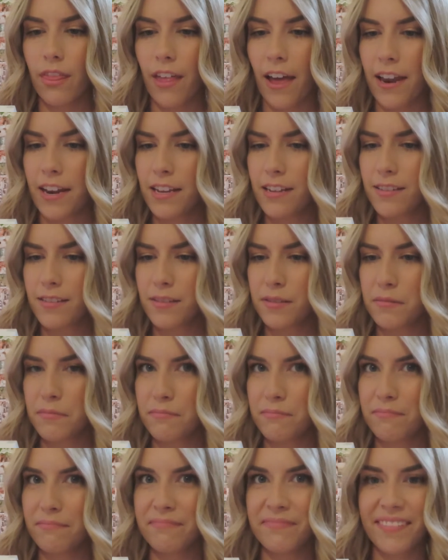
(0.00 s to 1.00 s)
Thetis,
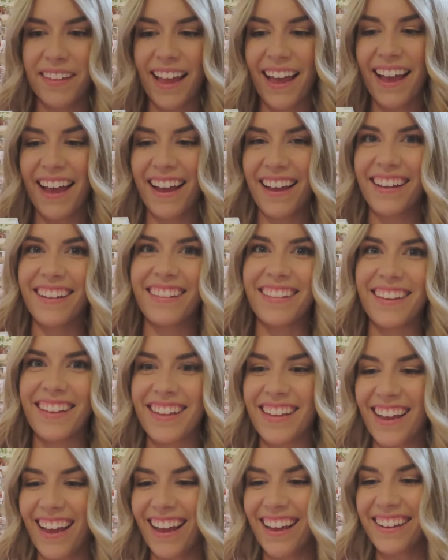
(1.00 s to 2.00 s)
and
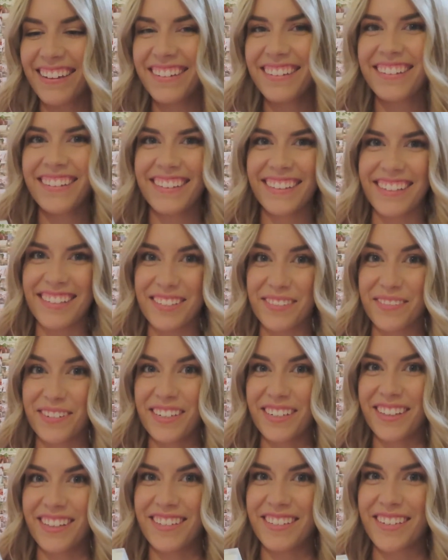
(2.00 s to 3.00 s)

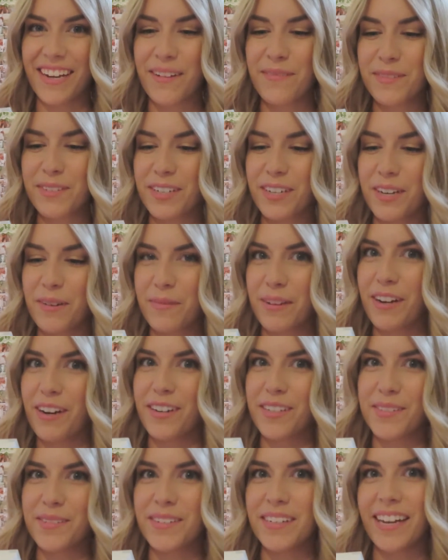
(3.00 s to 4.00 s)
these names are going to be
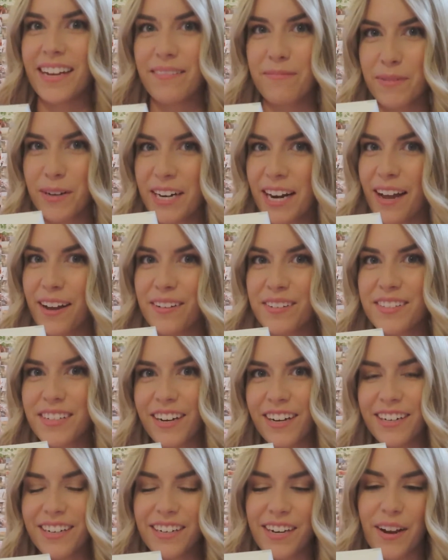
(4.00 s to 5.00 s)
hard to pronounce,
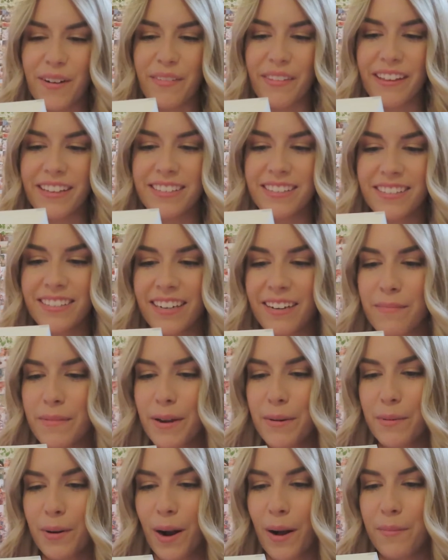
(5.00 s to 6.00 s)
I already know this is going to
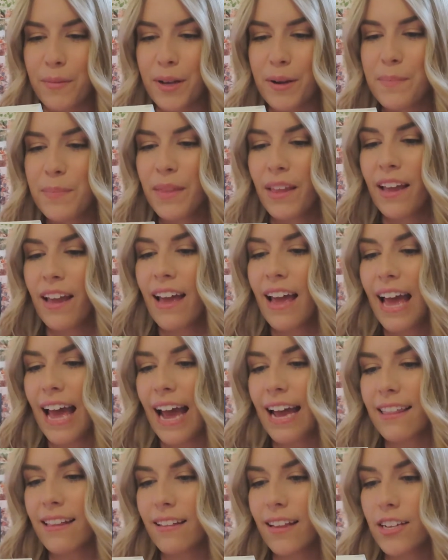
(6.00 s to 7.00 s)
be a problem,
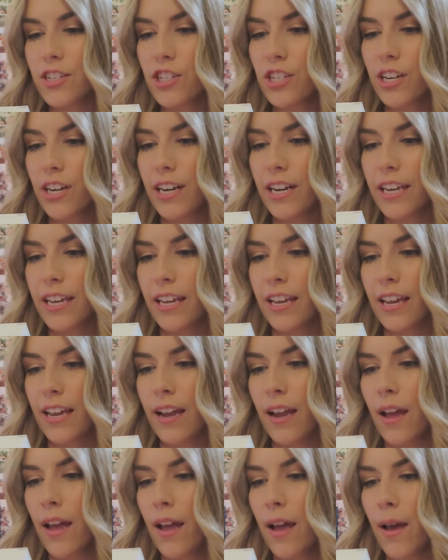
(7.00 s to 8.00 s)
and the legendary
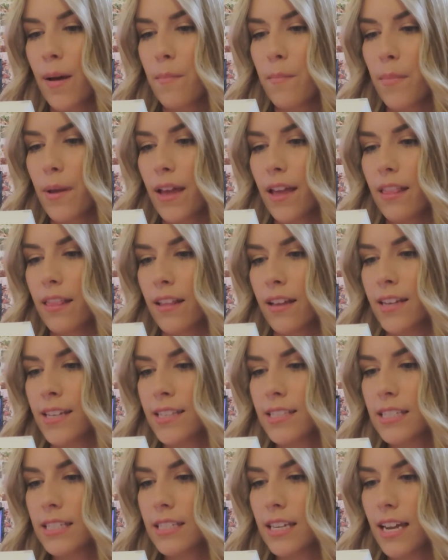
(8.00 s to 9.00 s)
king
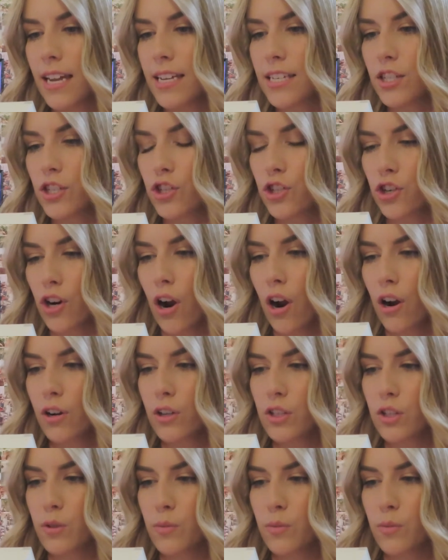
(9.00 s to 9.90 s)
Peleus, is strong,